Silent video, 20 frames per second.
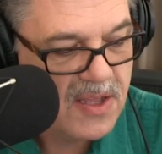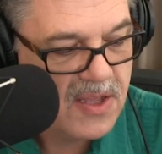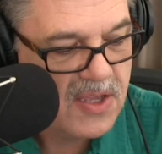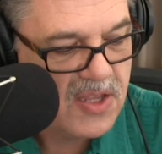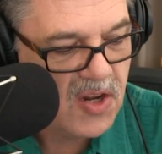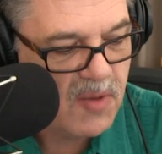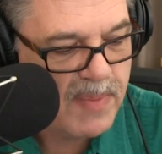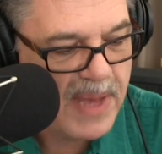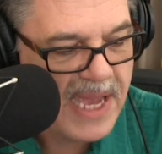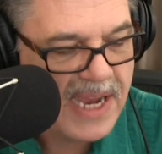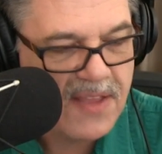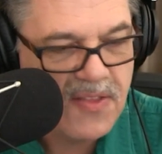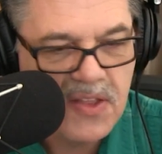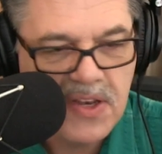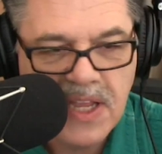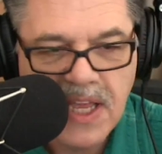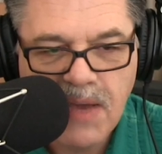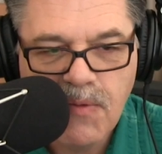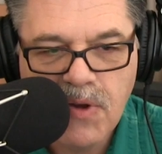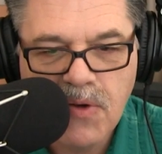
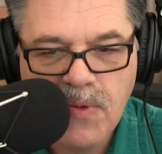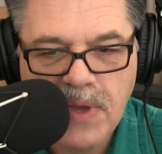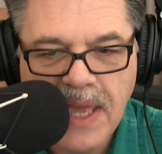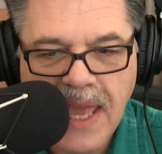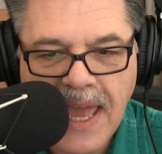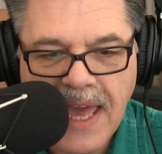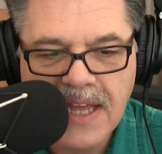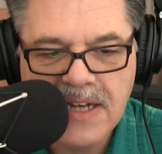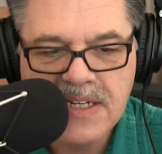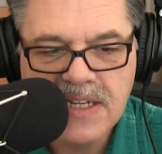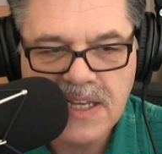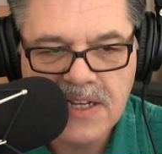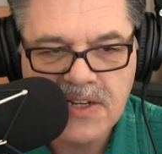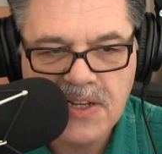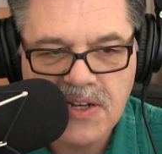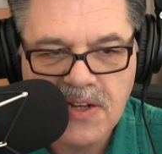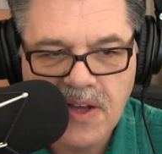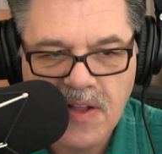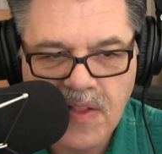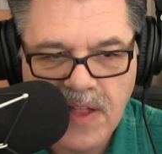when we hand
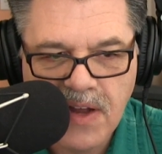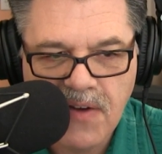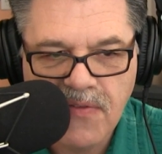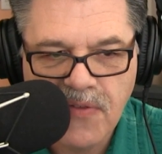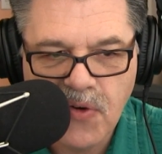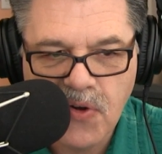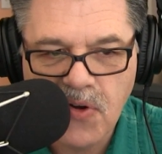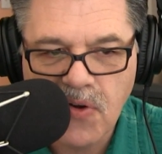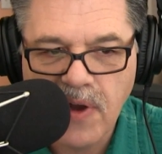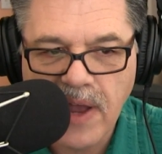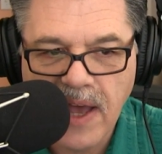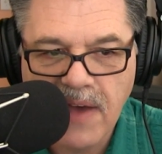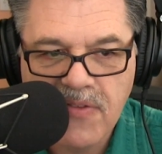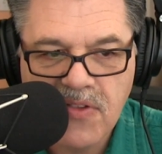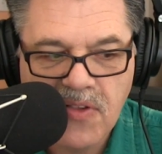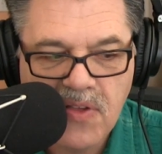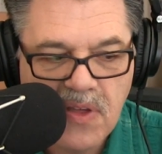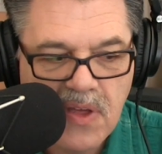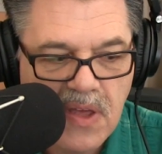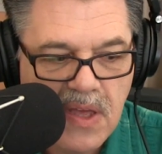tinted a lot of
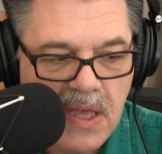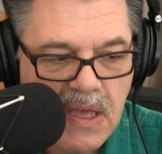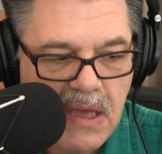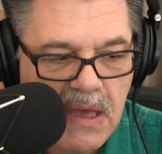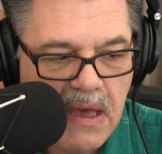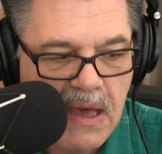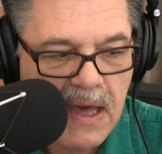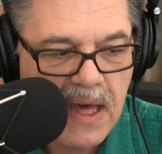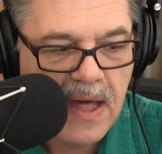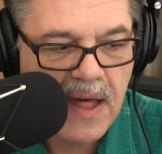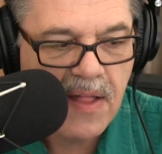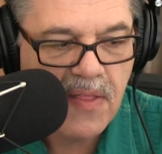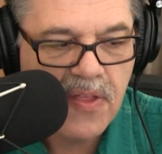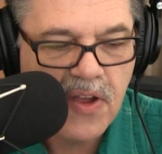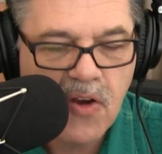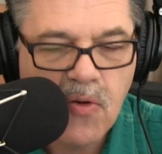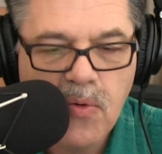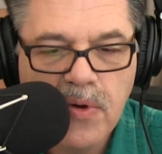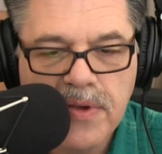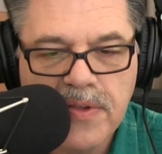photographs,
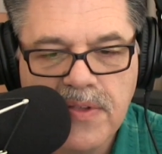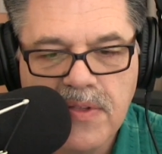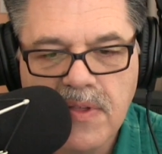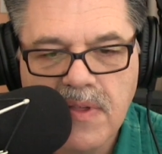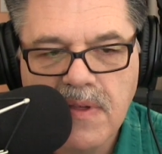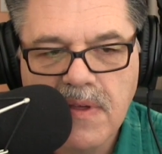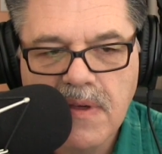there was,